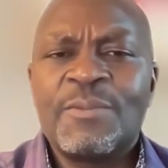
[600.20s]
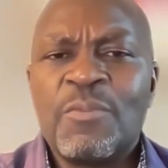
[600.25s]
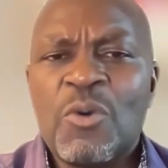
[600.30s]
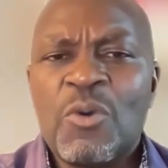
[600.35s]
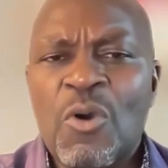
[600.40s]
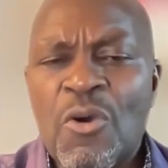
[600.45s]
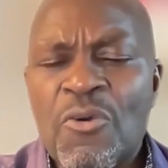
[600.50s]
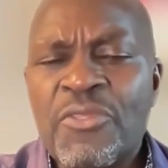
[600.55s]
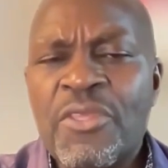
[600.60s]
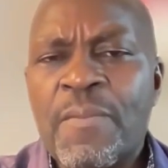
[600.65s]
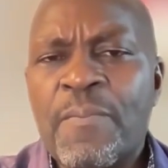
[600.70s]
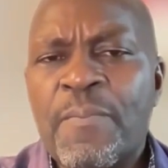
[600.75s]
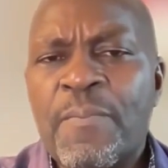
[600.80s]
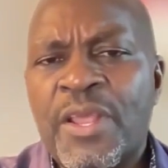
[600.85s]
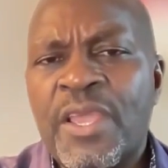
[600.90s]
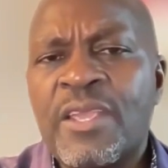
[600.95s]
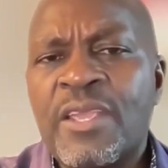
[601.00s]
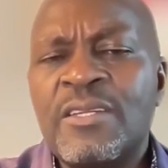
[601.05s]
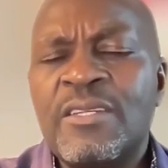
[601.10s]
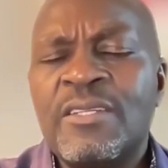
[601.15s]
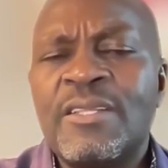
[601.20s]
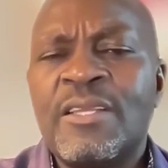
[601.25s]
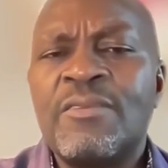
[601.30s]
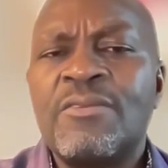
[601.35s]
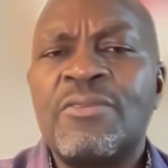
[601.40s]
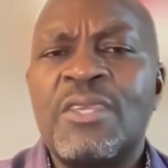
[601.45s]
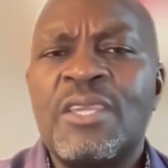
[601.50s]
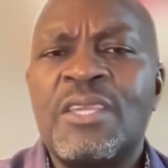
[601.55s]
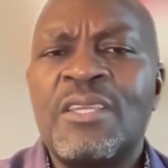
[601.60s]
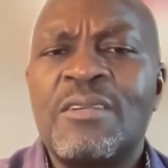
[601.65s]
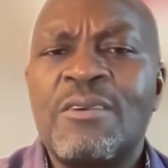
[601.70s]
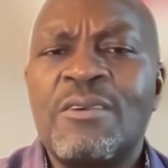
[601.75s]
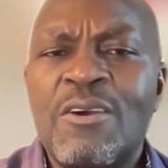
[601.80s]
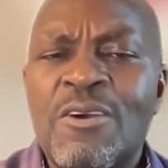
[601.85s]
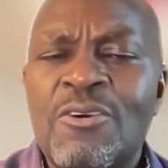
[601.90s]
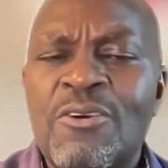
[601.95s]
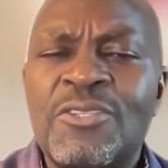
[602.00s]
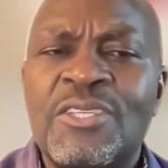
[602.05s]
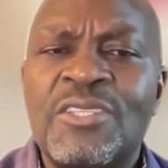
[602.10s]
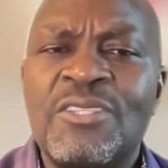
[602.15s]
on the plane, they think,
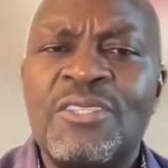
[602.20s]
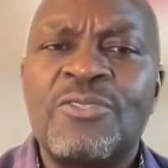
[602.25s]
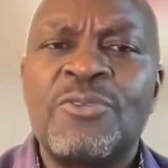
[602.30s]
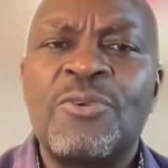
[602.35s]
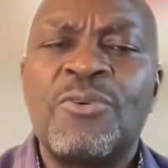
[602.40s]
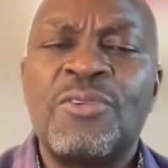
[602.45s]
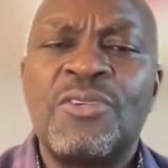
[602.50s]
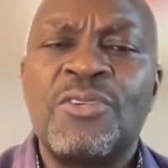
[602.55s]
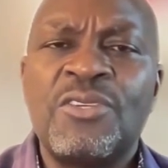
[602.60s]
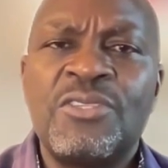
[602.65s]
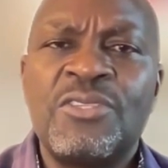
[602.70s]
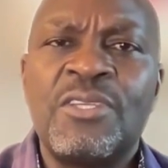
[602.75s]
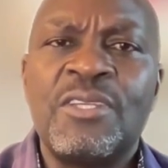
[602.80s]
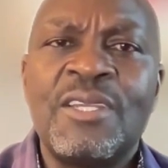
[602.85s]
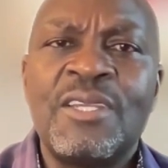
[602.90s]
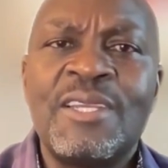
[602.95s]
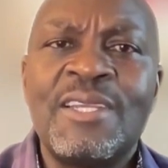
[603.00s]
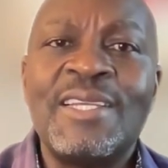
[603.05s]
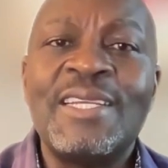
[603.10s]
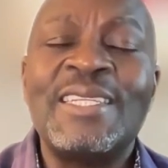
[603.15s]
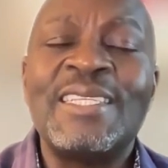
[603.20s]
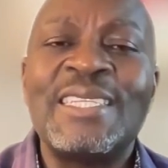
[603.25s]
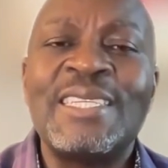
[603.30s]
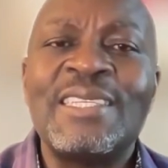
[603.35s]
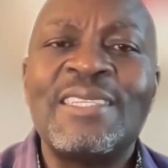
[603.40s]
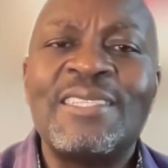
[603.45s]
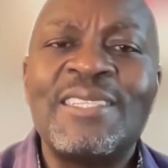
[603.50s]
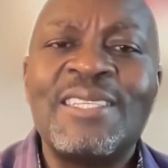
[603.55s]
oh, it is so easy. It is